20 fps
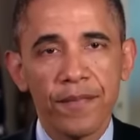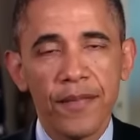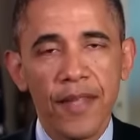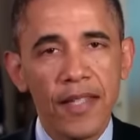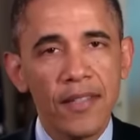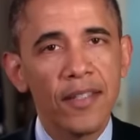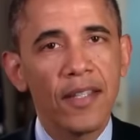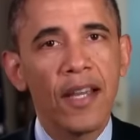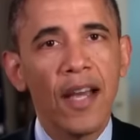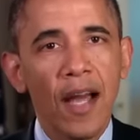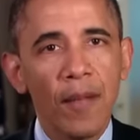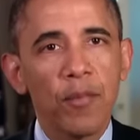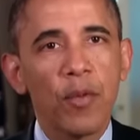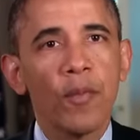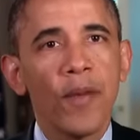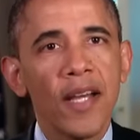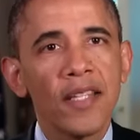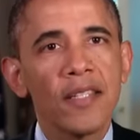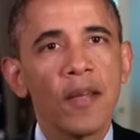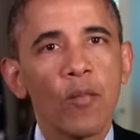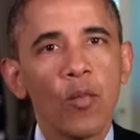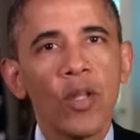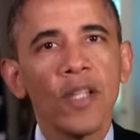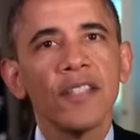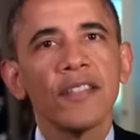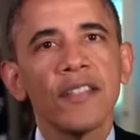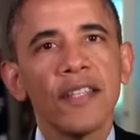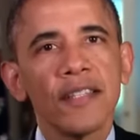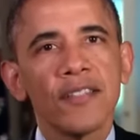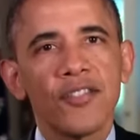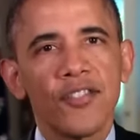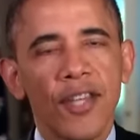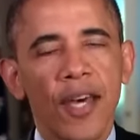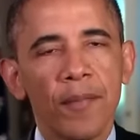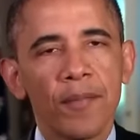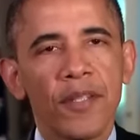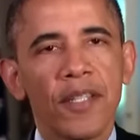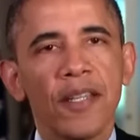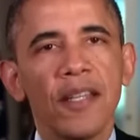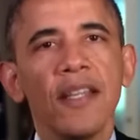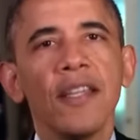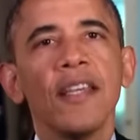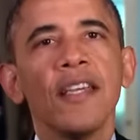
it's a compromise I'm willing to accept